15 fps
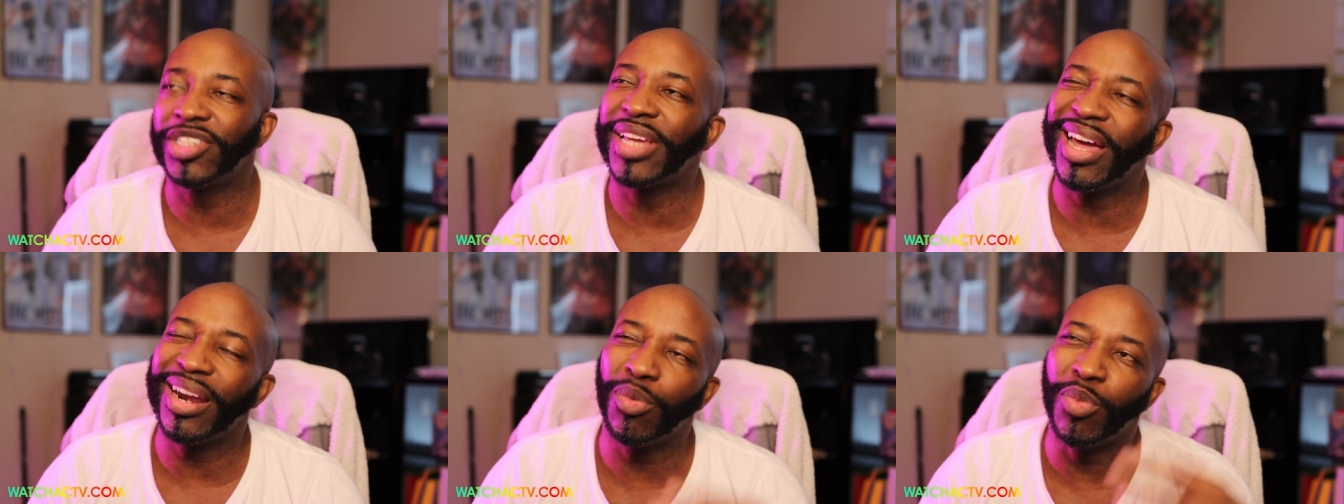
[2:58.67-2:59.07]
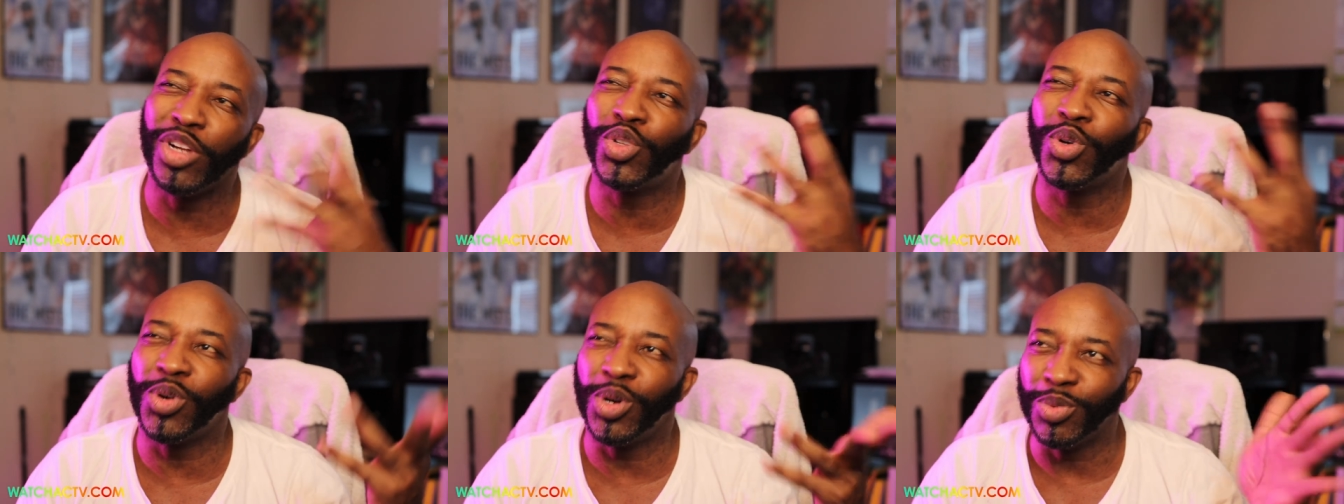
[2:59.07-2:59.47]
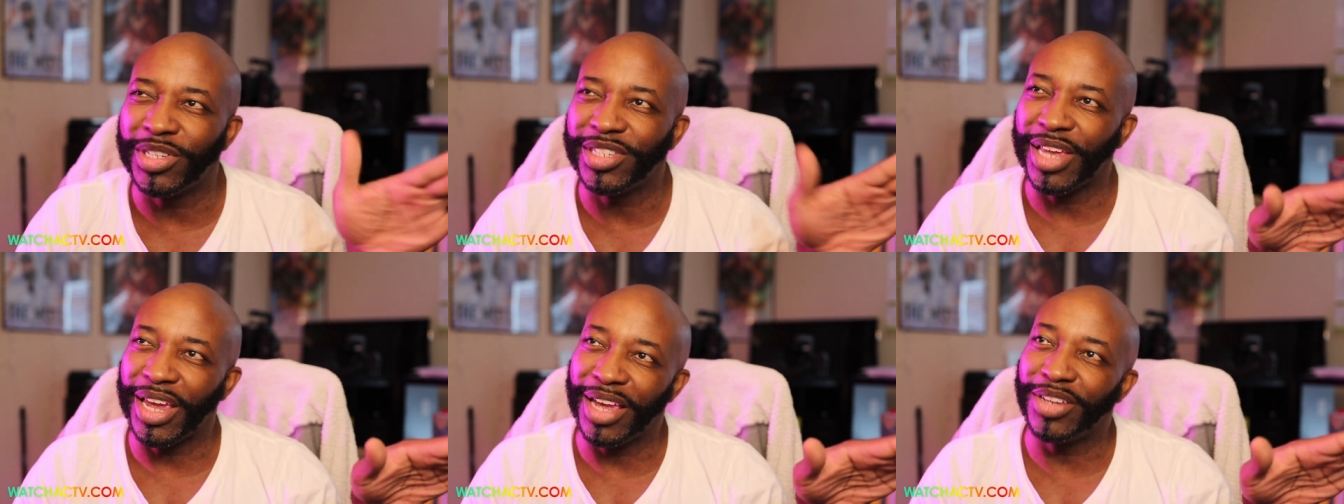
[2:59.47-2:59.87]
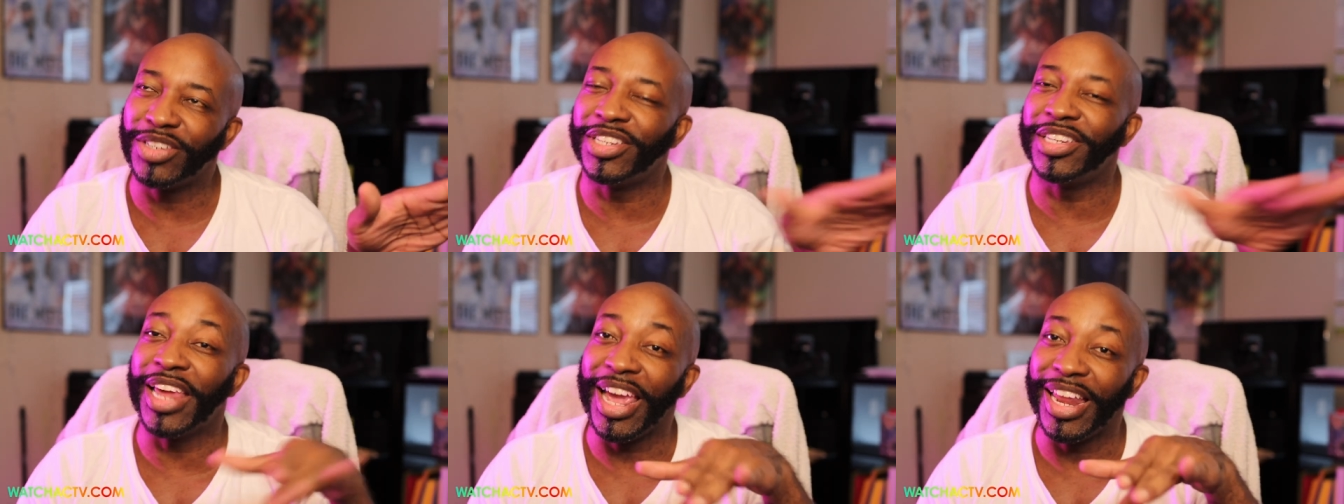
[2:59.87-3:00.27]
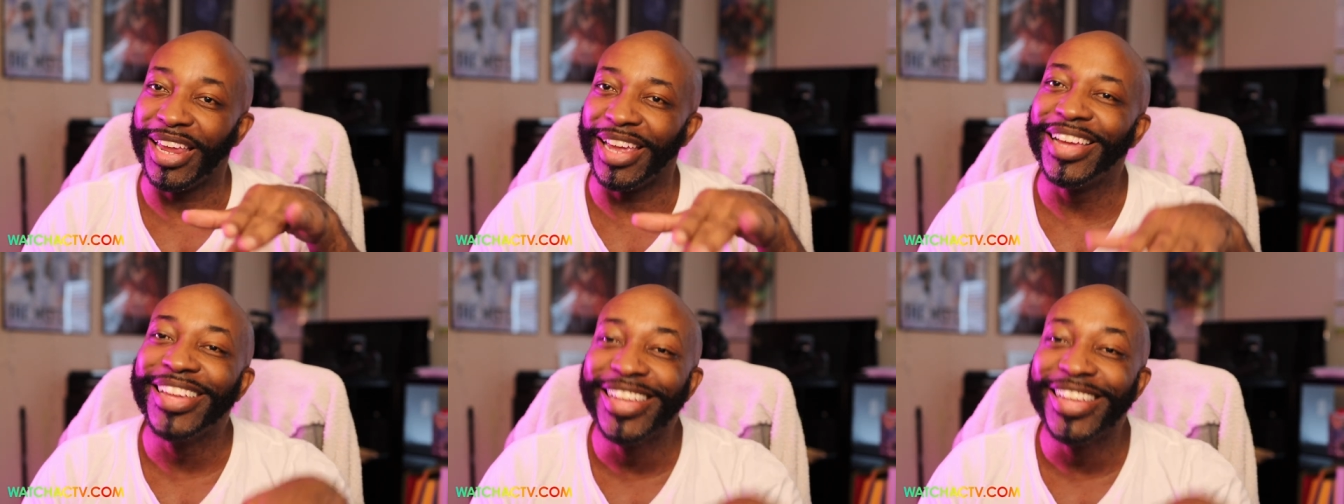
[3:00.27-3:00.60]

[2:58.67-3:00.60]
It's kind of what Tori was saying to Danny